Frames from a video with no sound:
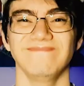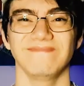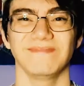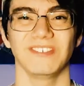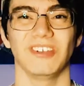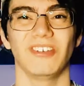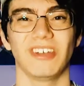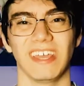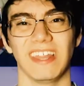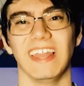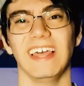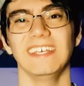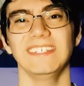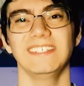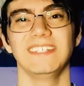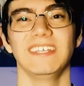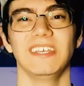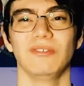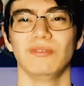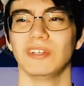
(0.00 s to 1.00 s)
All right,
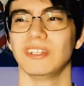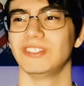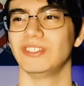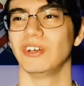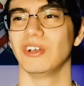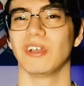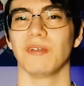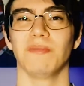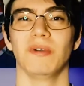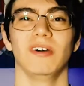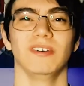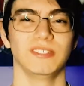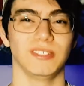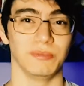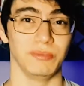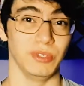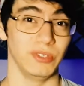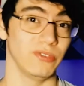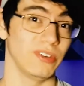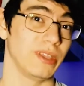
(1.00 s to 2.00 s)
lastly, I want to talk about
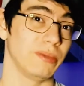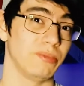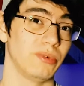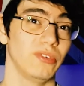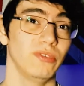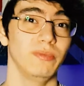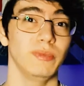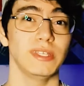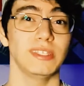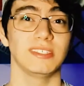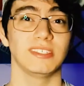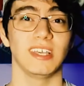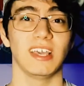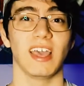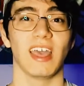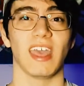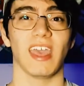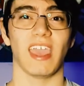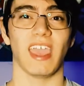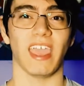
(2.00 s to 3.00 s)
some UI improvements.
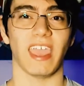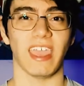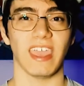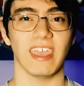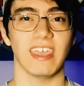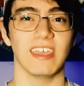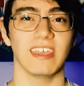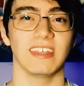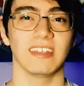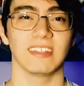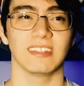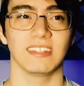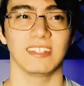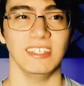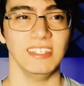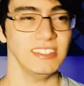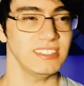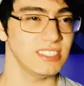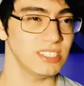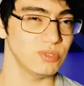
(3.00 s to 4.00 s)
And
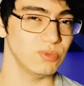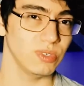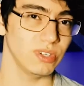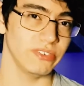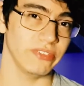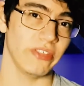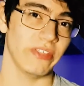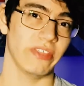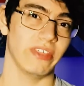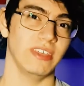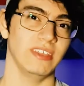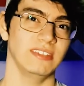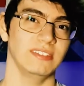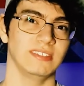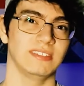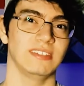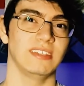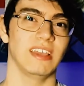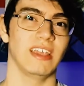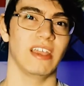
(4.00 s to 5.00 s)
this is one of the
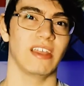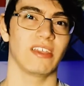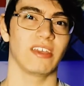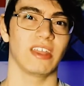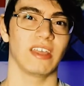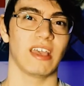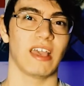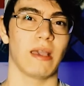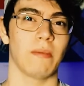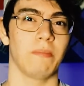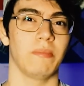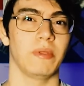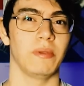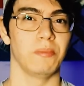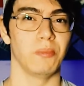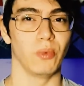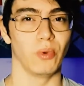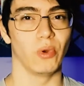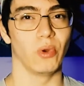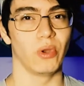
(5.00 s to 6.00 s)
things that are gonna
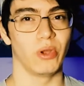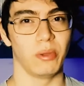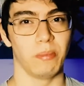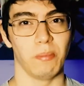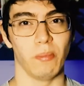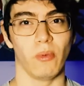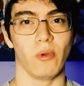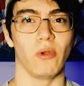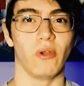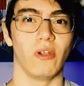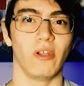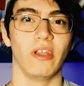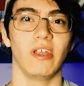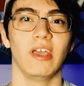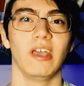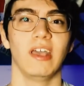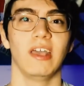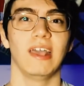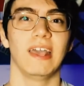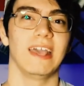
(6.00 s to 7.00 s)
happen more and more
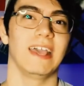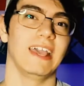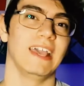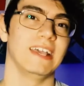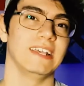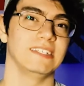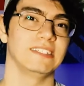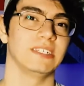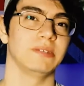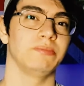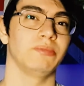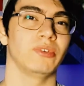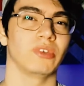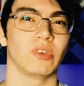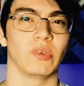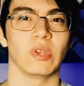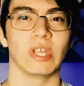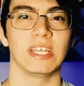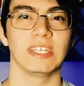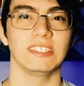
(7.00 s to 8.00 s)
as I
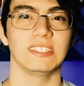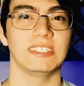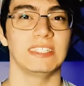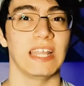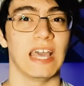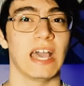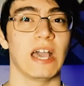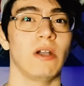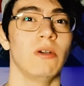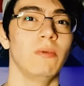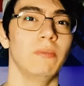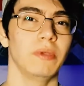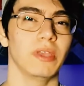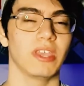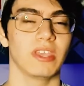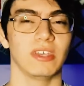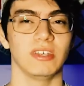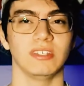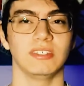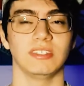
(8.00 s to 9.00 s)
progress now,
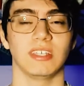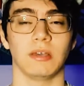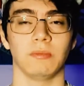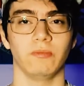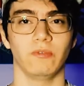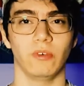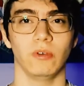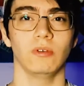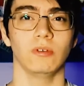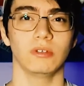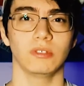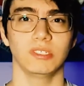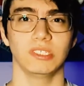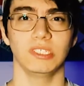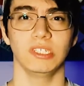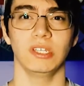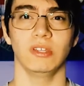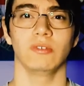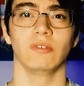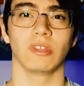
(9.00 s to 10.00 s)
because I'm
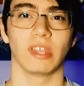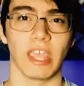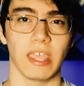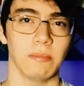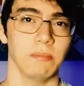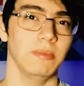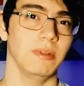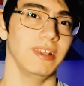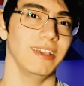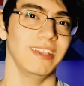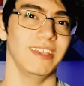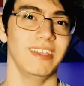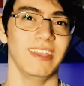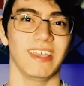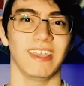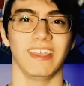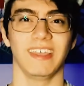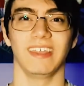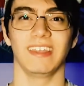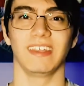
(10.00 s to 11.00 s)
focusing on
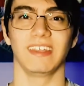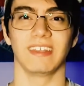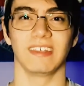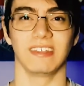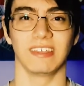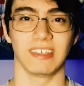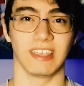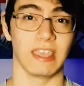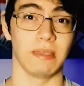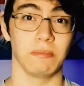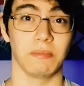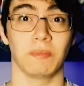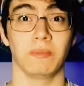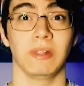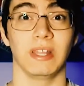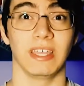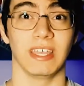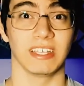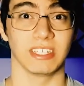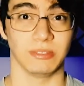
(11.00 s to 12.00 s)
gameplay and the
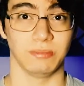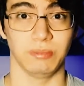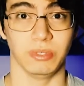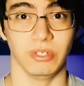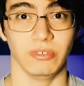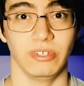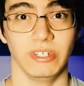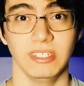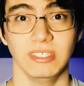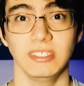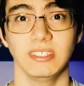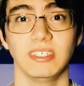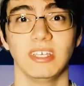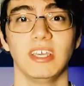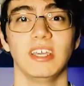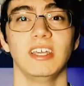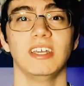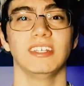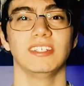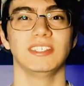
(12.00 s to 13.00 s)
gameplay experience.
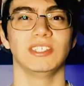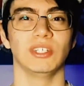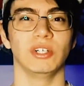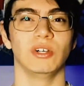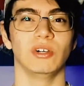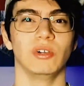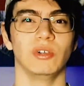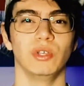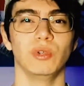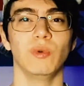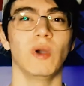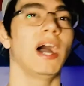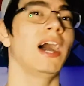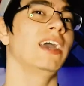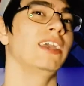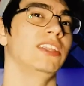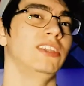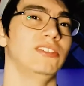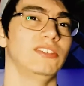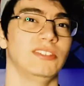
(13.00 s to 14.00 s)
So
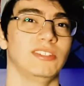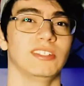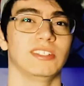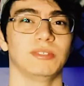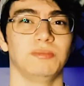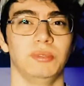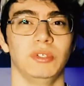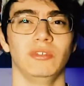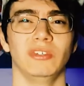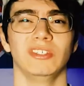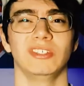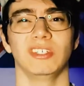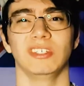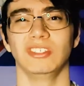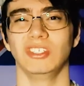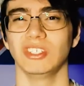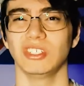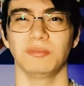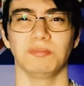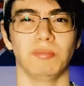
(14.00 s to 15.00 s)
UI and user experience
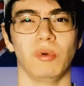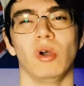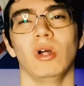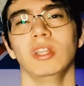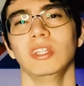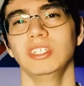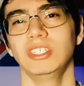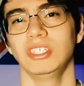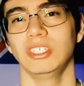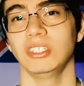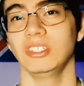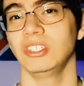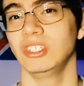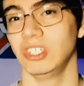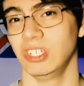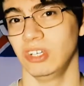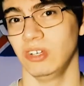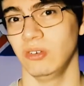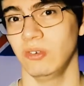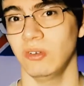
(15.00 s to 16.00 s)
and just polish in
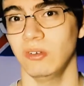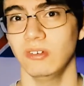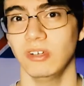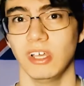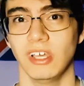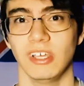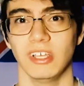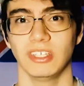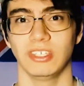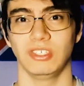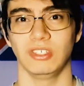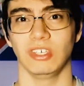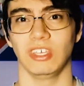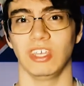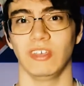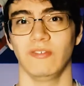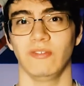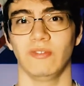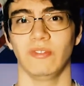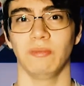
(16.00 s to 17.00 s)
general to
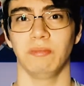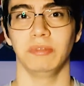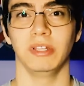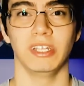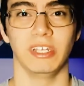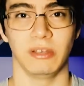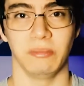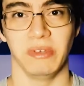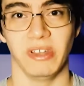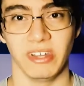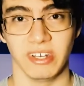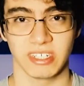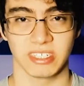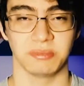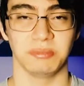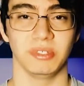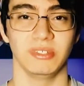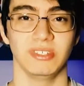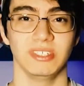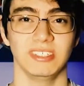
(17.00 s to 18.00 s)
give the player a better
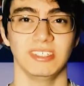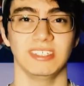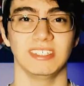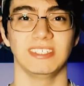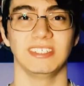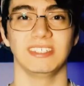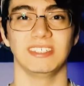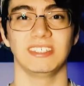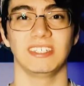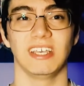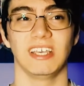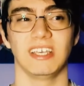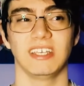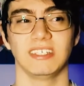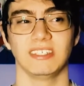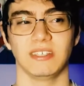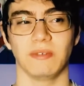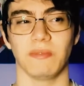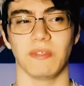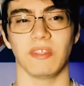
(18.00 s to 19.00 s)
experience is
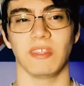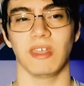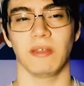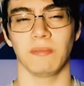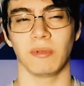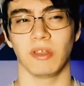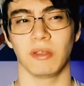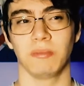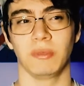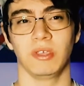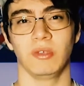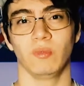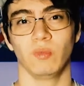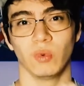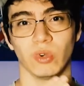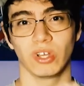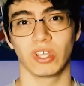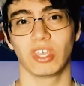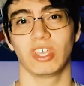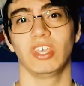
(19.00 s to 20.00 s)
something that I'm gonna be
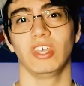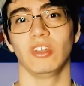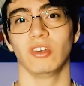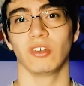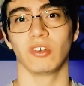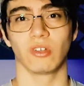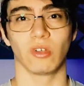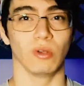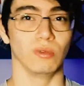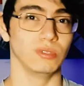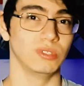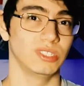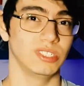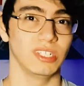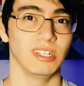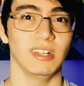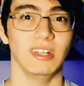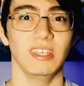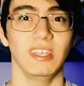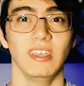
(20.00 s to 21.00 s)
working on
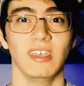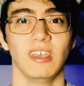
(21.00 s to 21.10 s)
constantly.